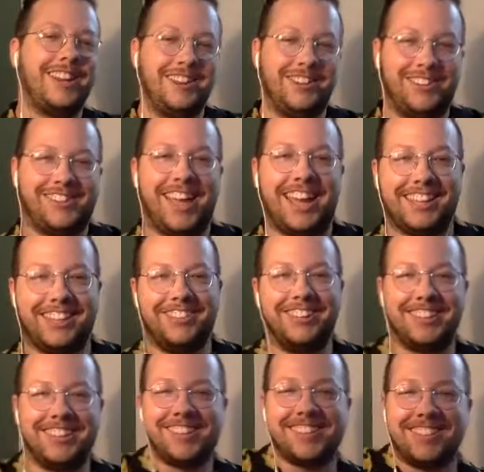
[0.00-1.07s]
I know exactly
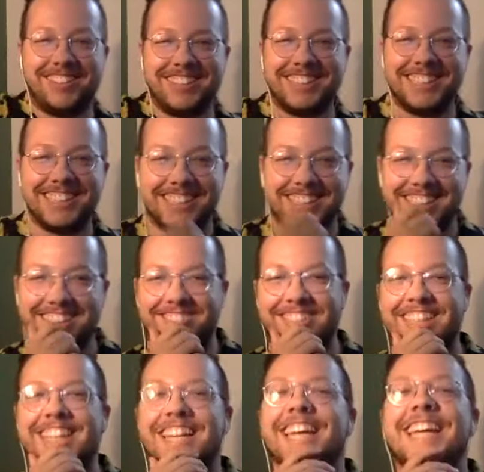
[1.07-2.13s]
what this question is going to
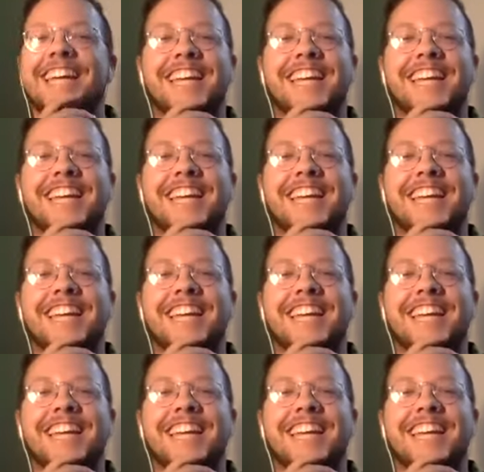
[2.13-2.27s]
be.